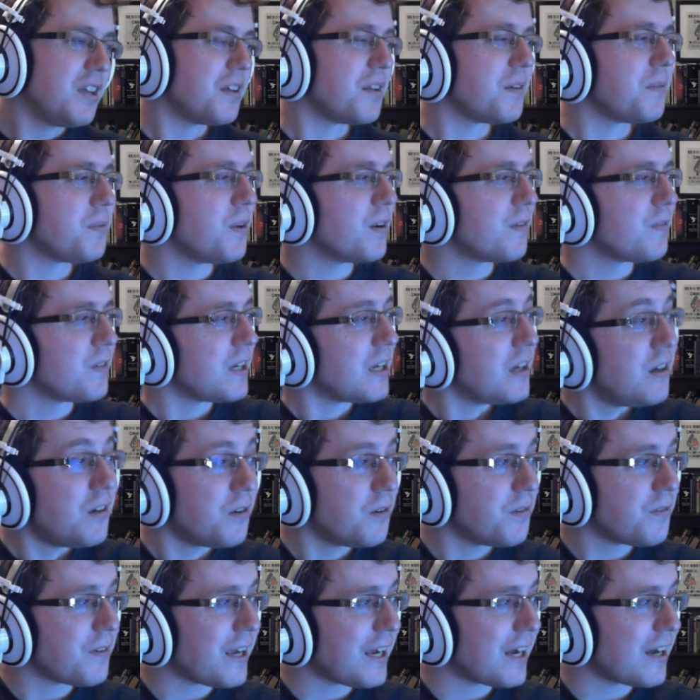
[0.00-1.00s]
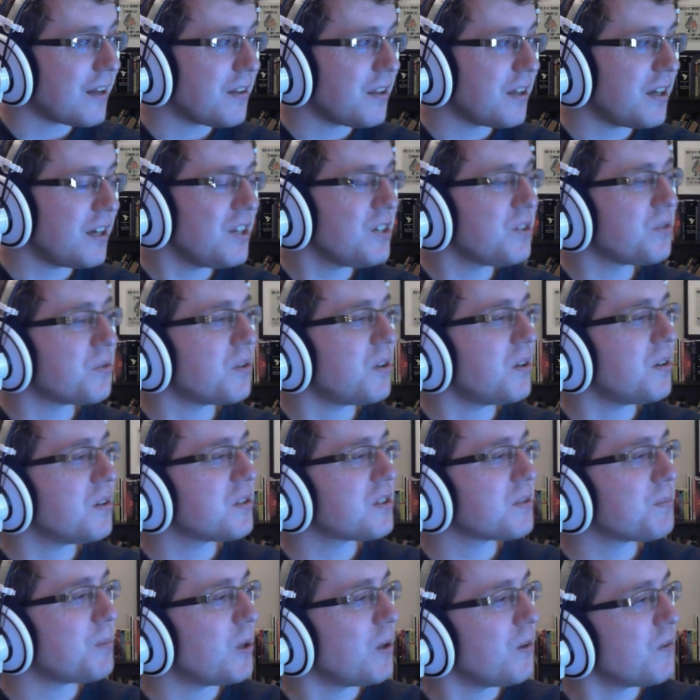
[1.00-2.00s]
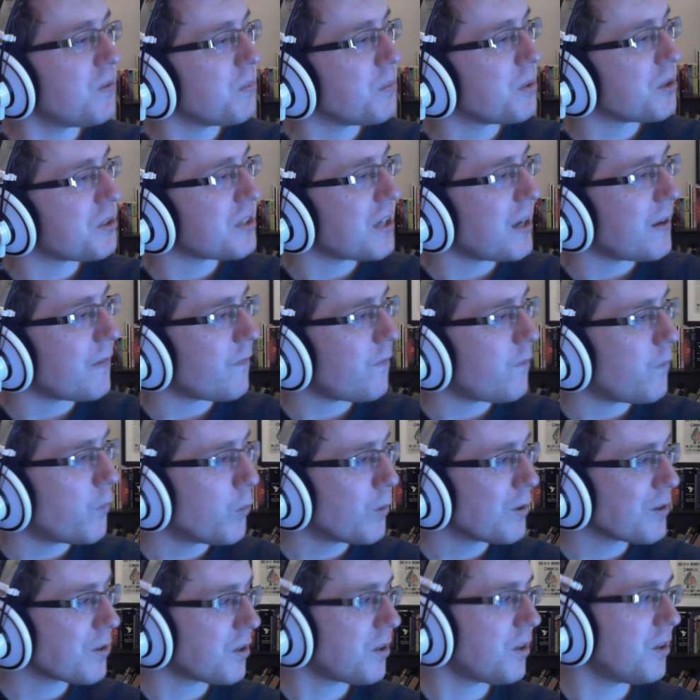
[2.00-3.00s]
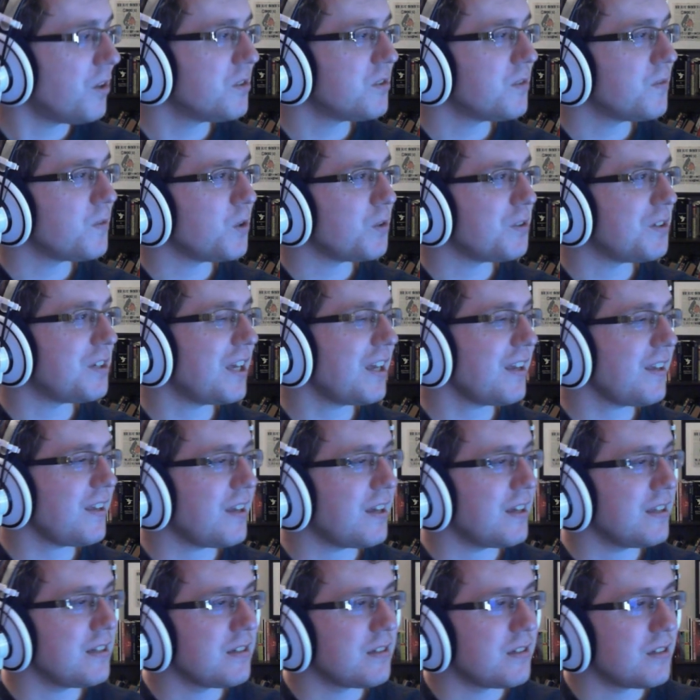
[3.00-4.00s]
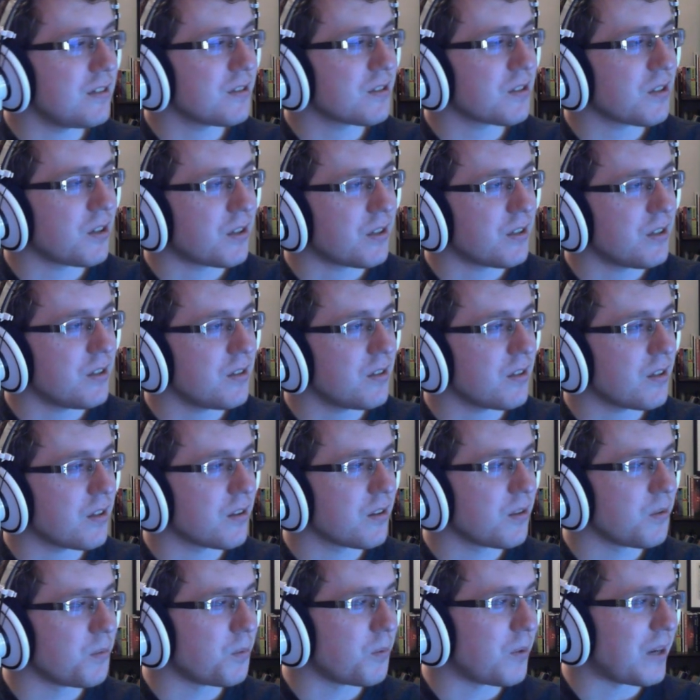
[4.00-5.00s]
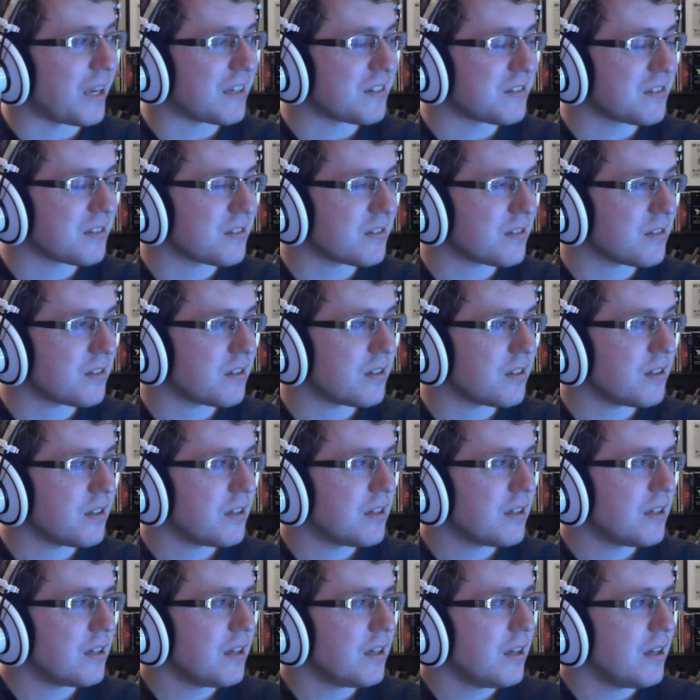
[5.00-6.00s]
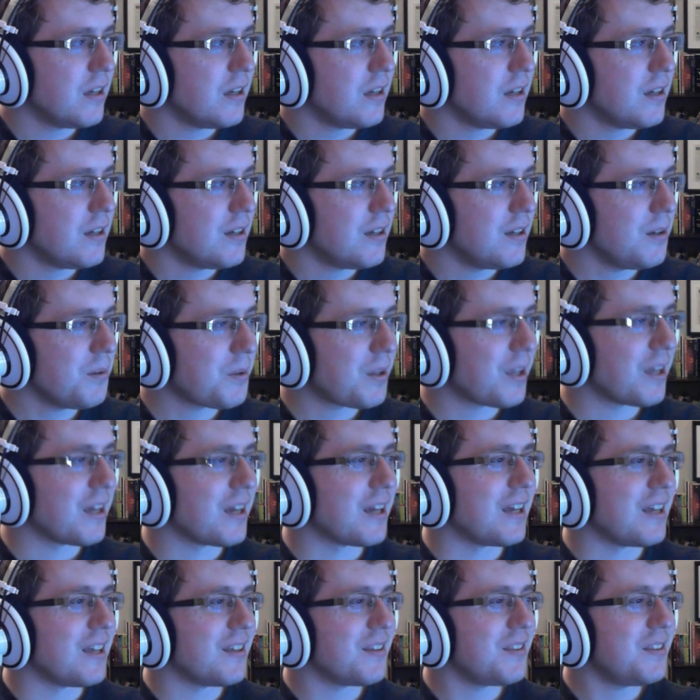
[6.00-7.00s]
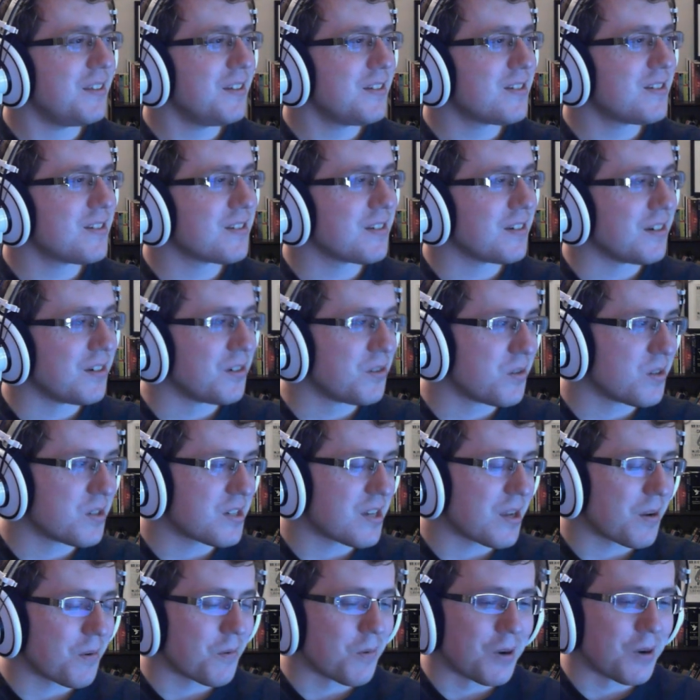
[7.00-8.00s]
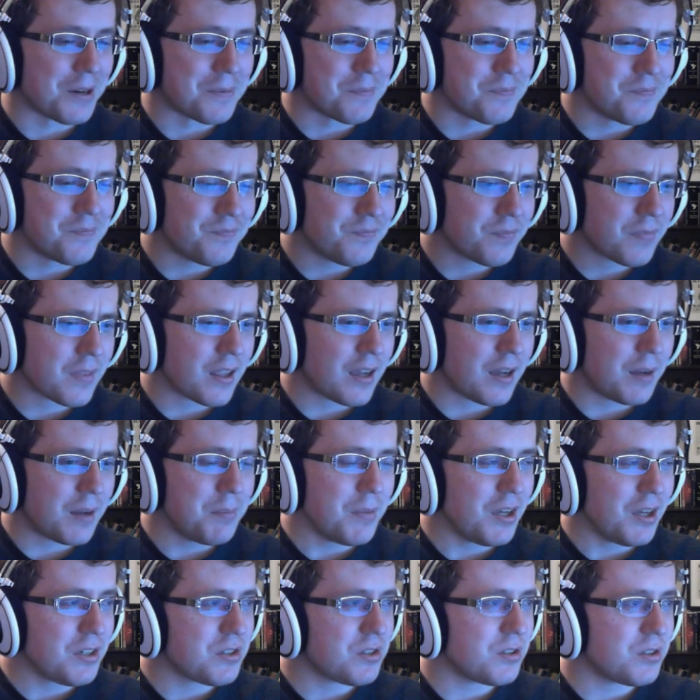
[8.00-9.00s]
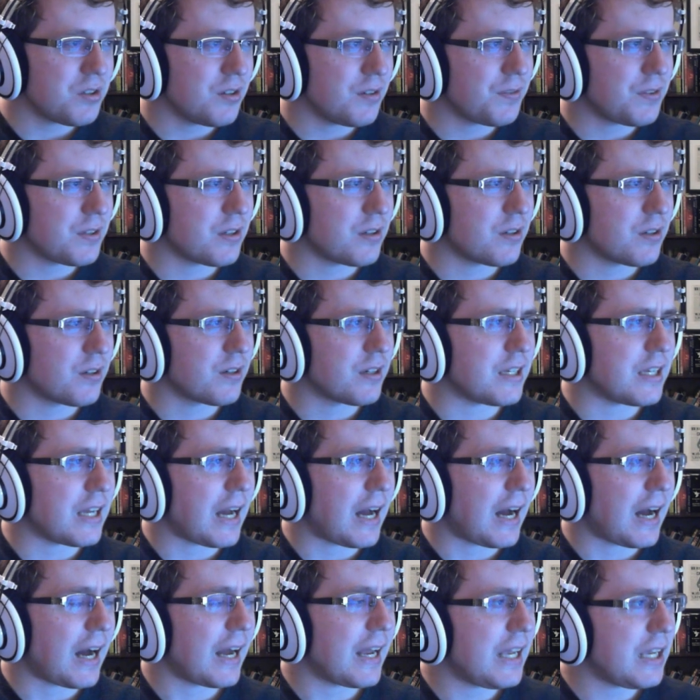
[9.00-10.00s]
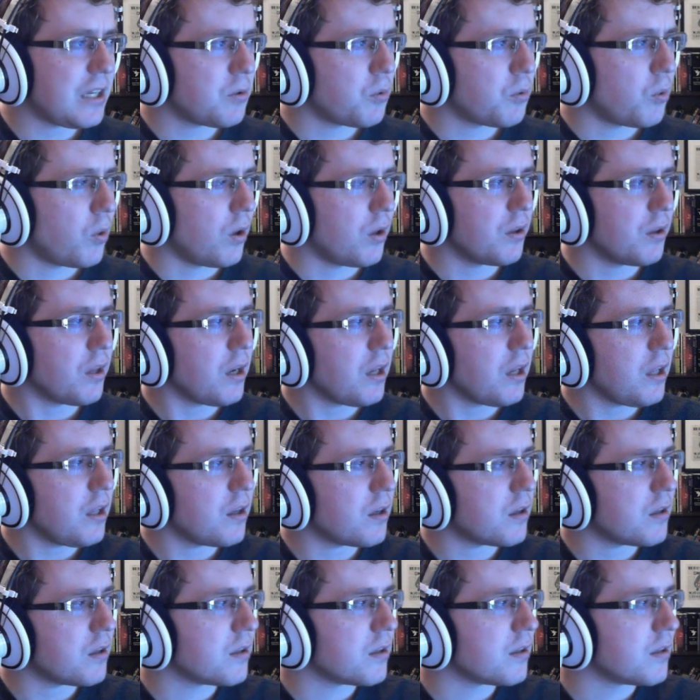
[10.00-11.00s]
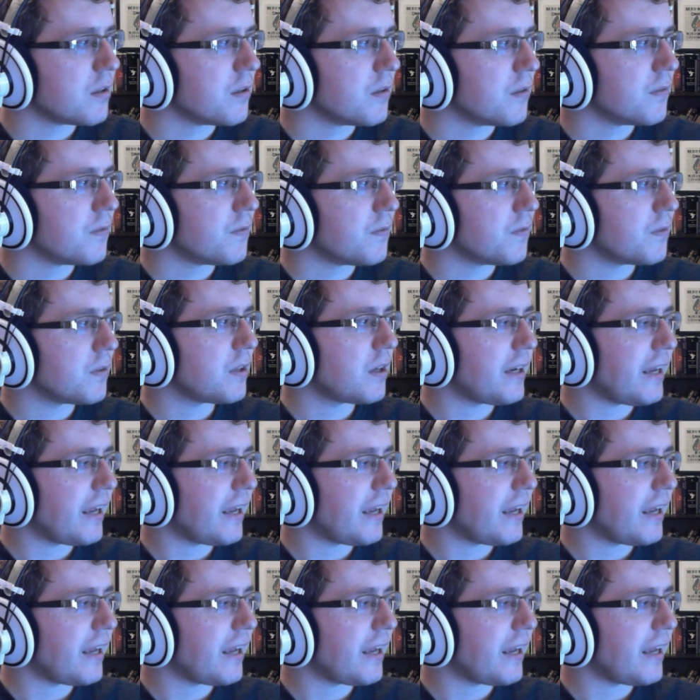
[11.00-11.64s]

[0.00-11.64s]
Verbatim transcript: And if you have an elf ally, draw a spell from the top 4 cards of your deck and discard the rest. Okay, this is an interesting one. I'm not sure if there are a high quantity of